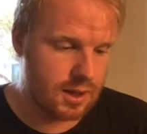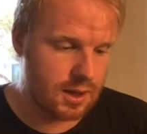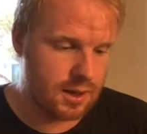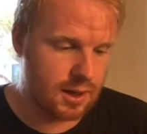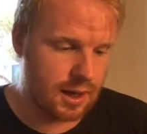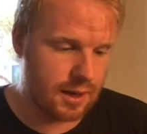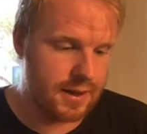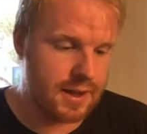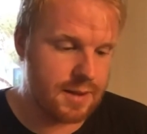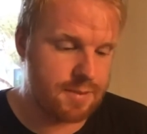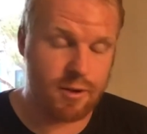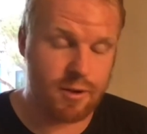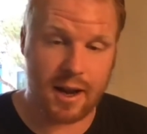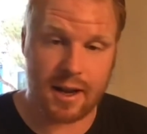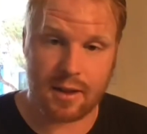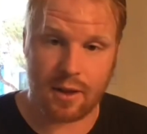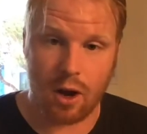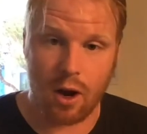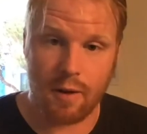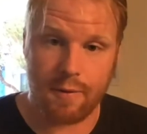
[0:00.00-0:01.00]
like these
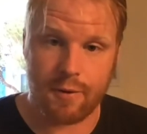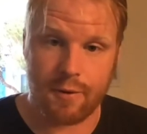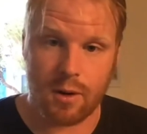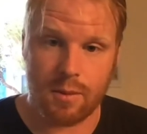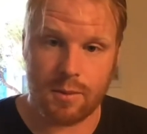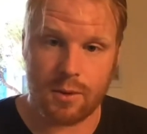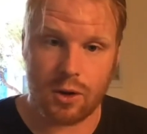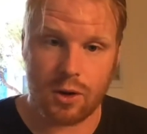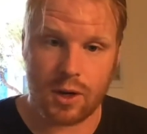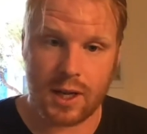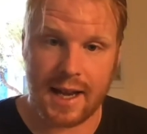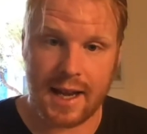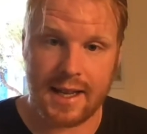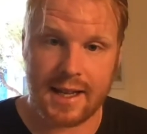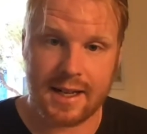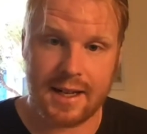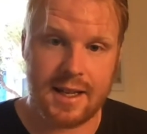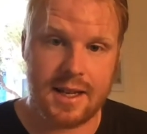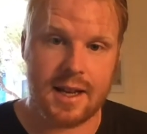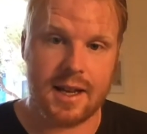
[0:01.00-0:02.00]
brands are formed
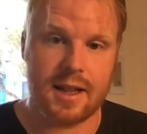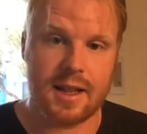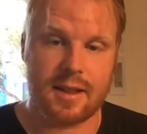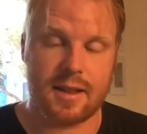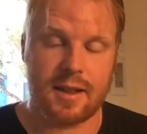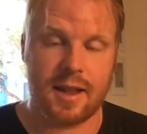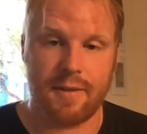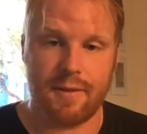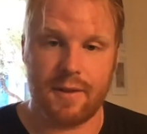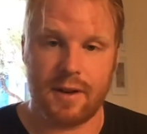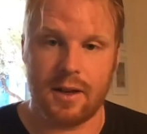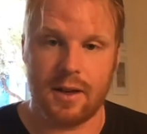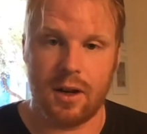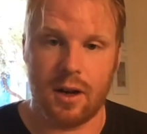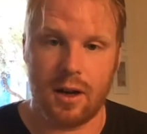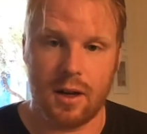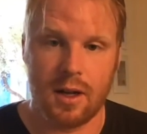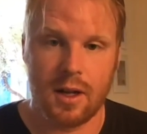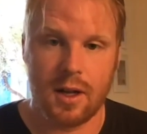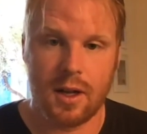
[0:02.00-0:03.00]
organically, and it's definitely not,